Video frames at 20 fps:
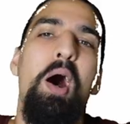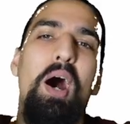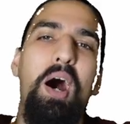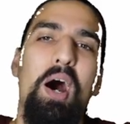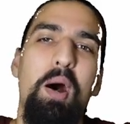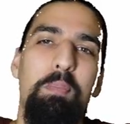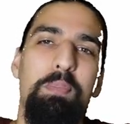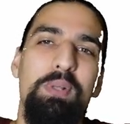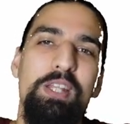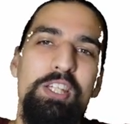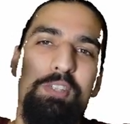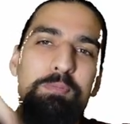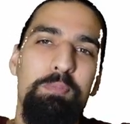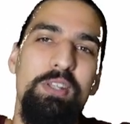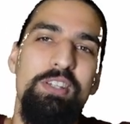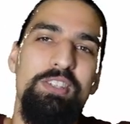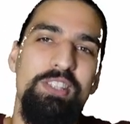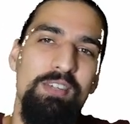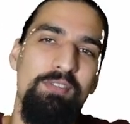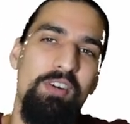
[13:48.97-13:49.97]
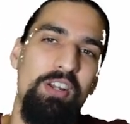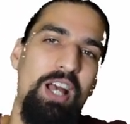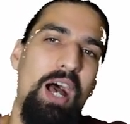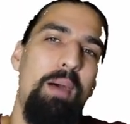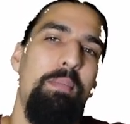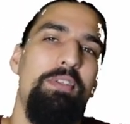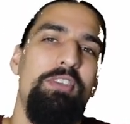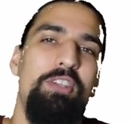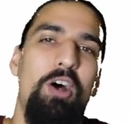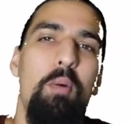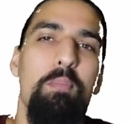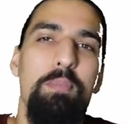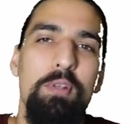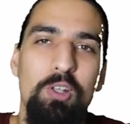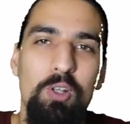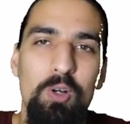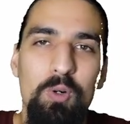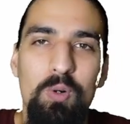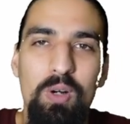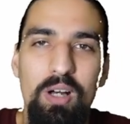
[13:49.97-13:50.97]
Uh, please, please leave a comment down
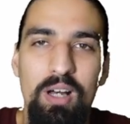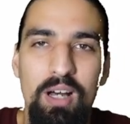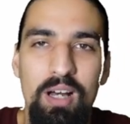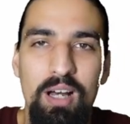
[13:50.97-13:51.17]
below.